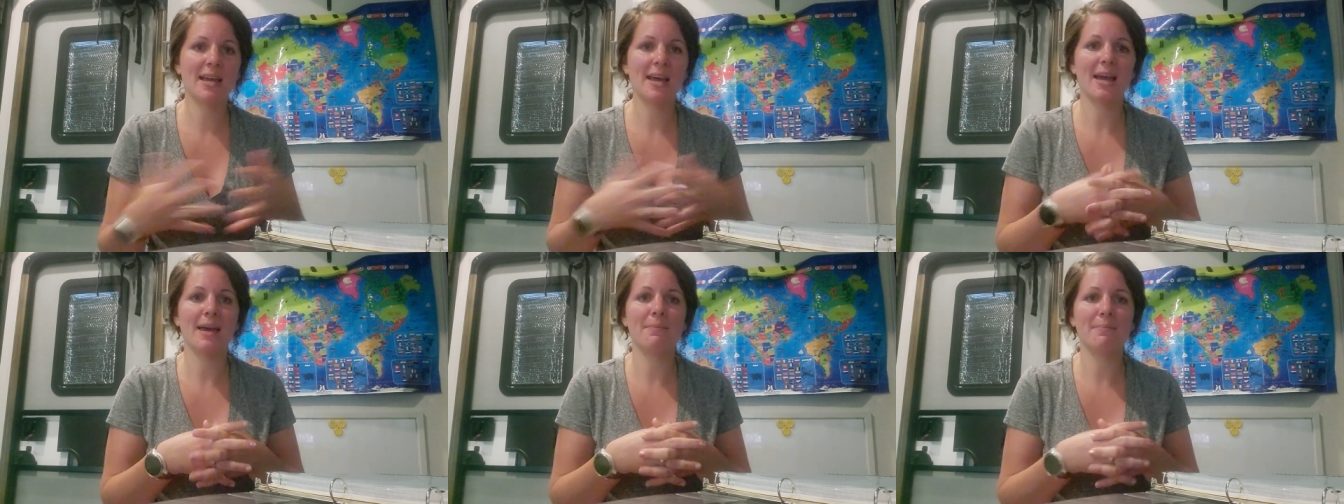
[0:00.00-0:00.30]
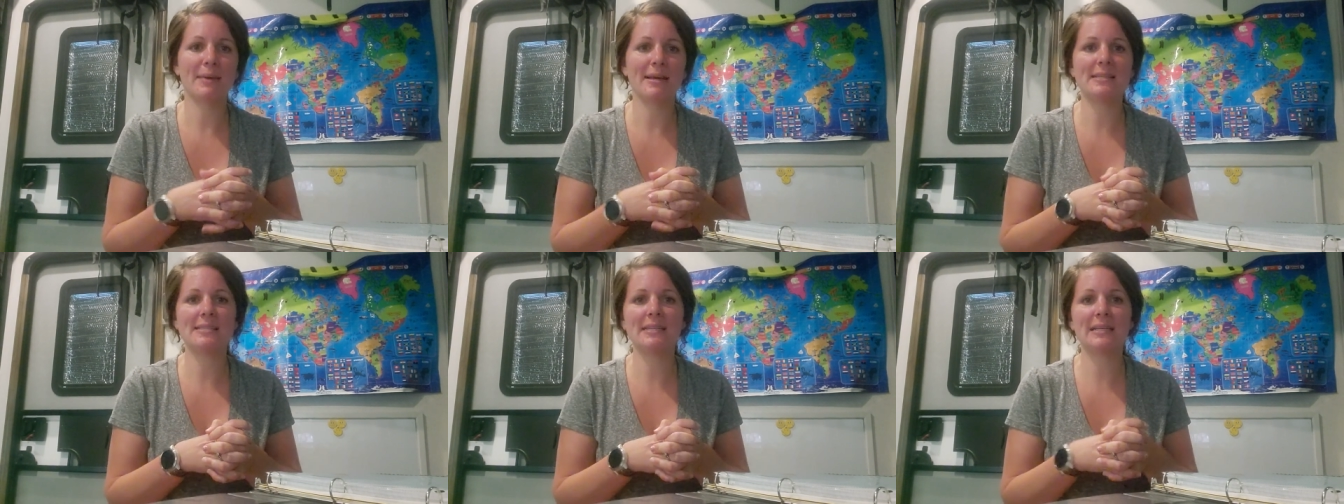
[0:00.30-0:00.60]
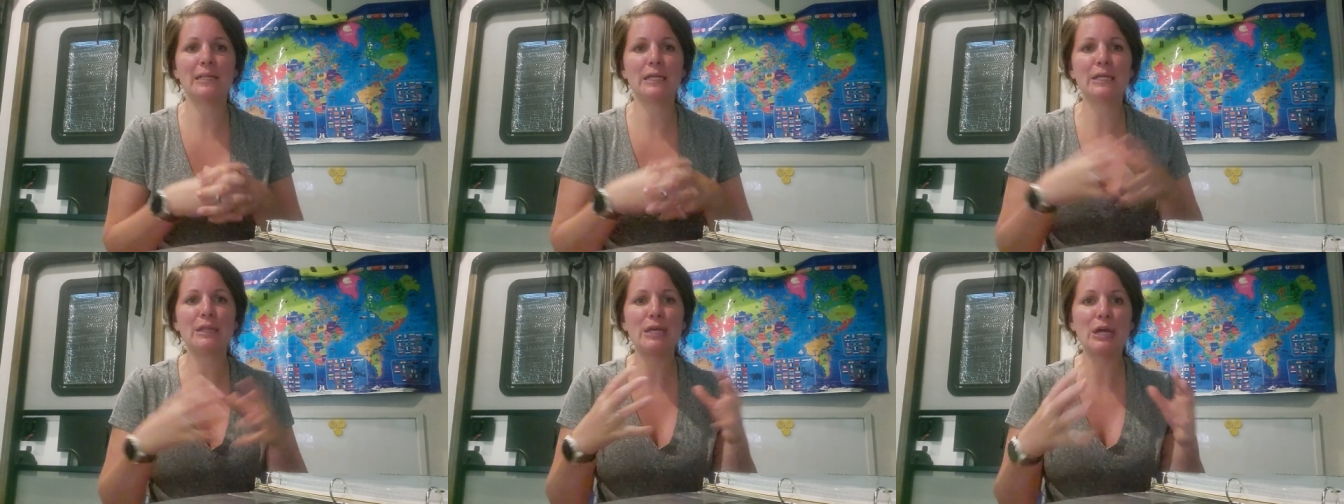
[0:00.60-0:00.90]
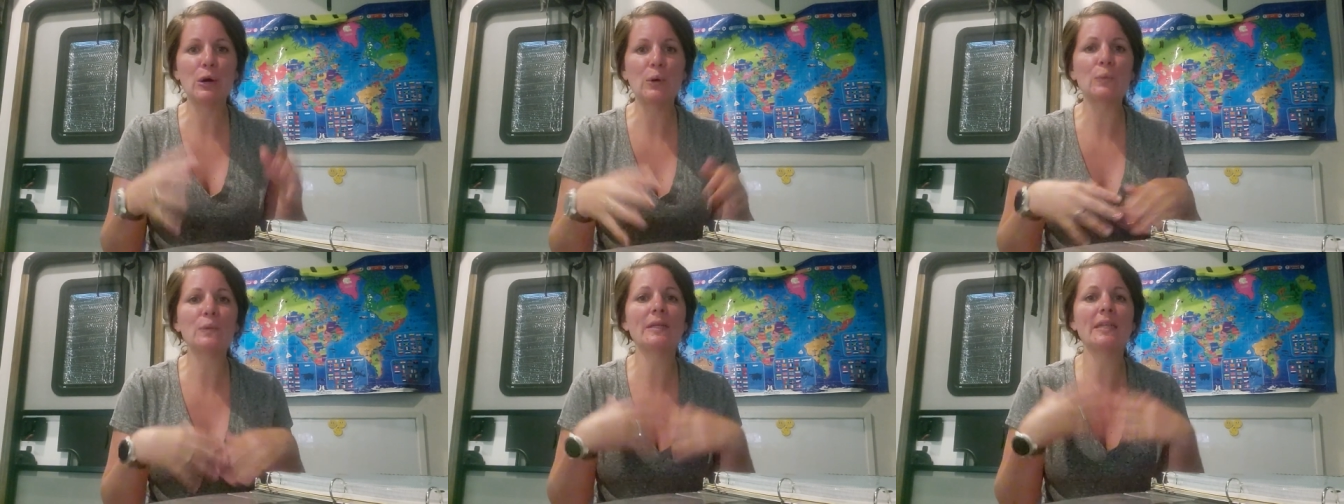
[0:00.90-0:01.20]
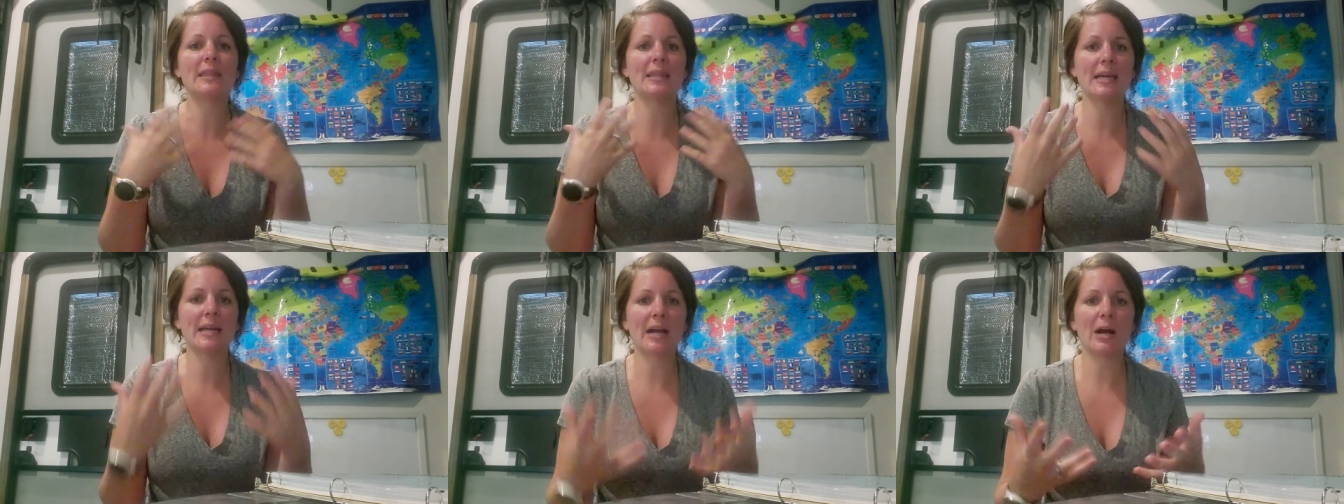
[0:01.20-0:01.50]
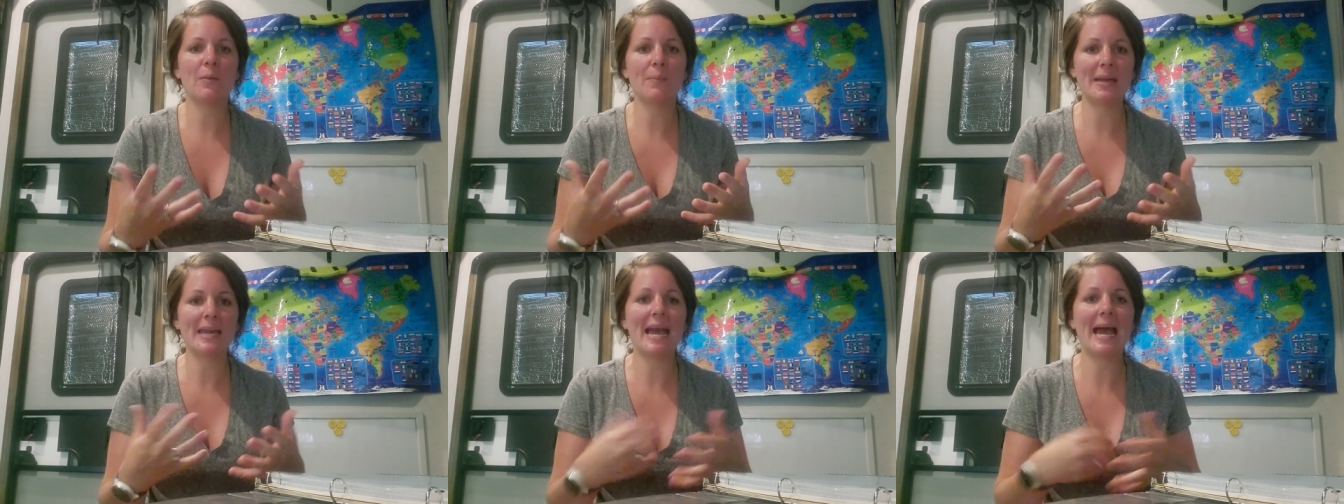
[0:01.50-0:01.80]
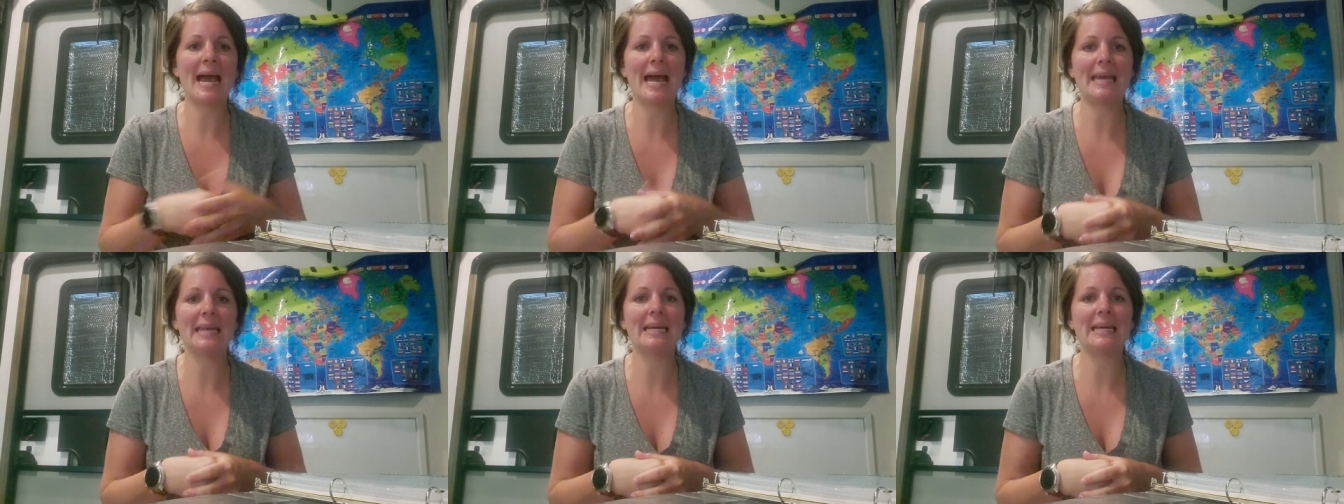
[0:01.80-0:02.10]
and basically the only thing I'll be
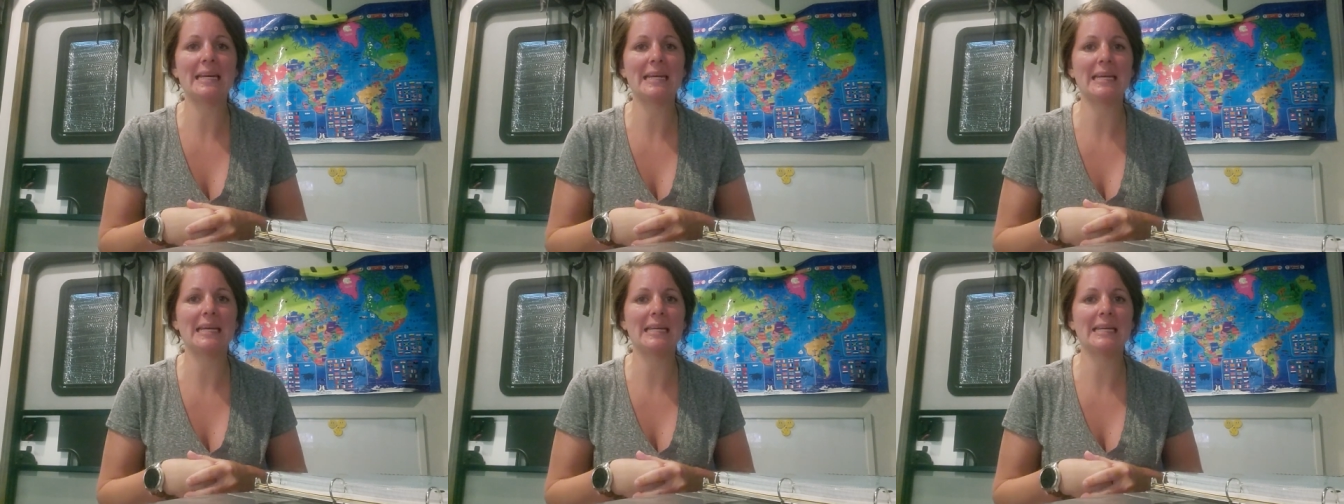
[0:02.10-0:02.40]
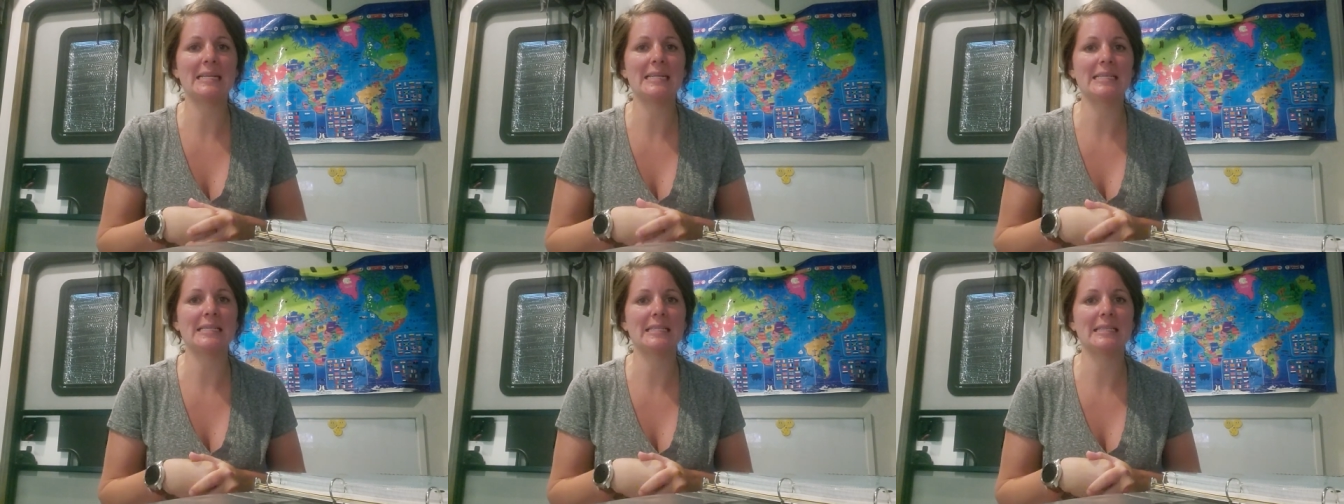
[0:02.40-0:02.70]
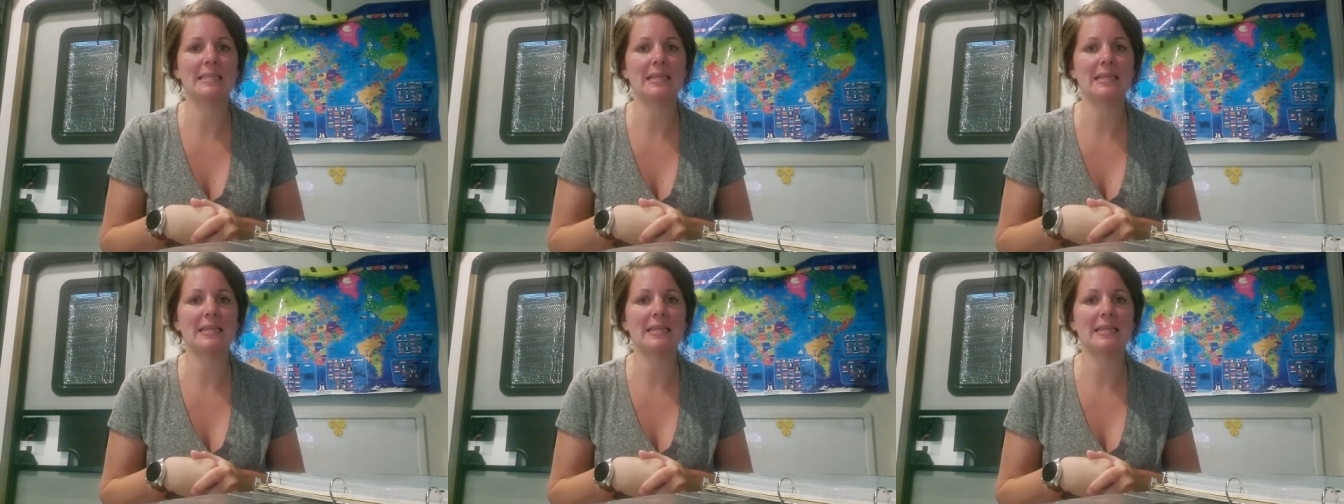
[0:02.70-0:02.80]
adding in is